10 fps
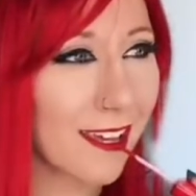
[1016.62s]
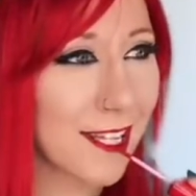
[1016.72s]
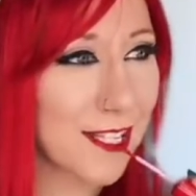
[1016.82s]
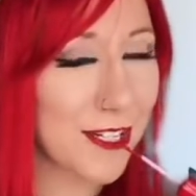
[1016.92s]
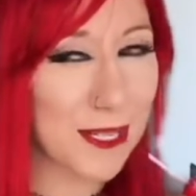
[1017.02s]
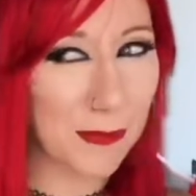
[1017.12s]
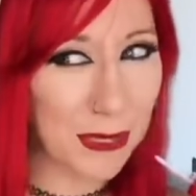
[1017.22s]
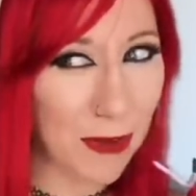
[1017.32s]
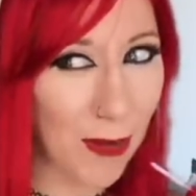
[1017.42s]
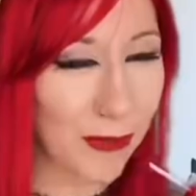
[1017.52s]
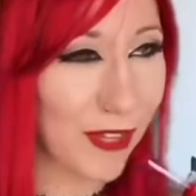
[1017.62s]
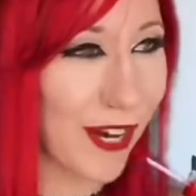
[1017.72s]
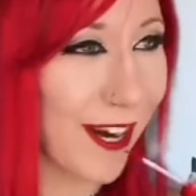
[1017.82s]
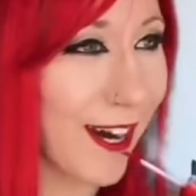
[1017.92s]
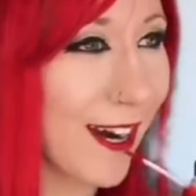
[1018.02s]
is there something wrong with
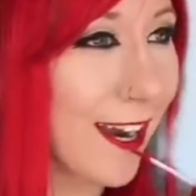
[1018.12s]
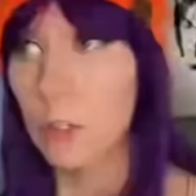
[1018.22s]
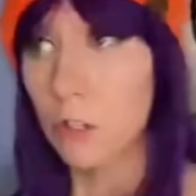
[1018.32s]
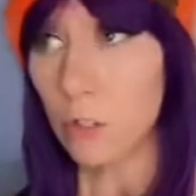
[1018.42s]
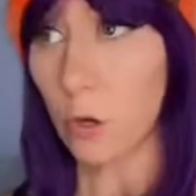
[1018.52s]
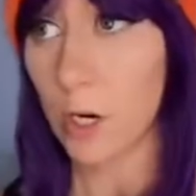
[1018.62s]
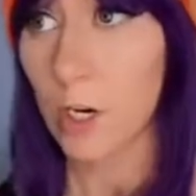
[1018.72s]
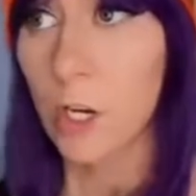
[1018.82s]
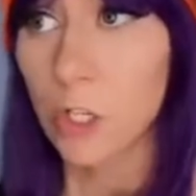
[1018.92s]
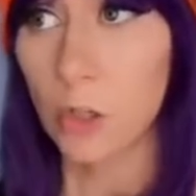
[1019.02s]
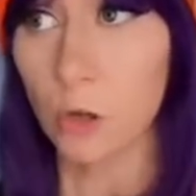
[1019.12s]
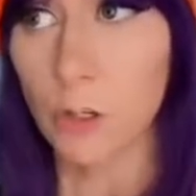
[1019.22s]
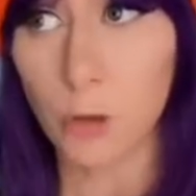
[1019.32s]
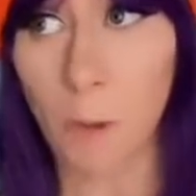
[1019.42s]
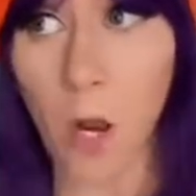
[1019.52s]
her? Your, your,
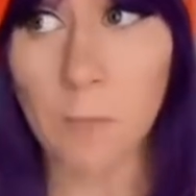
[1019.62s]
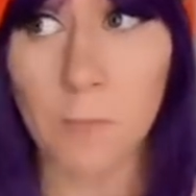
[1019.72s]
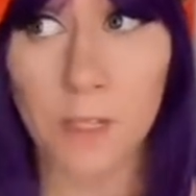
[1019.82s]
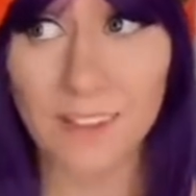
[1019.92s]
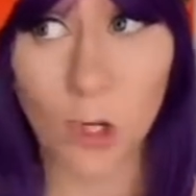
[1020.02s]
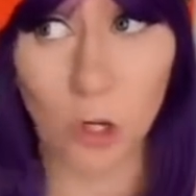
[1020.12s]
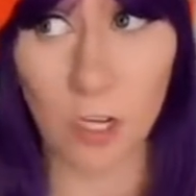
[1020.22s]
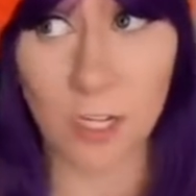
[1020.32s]
your mom your,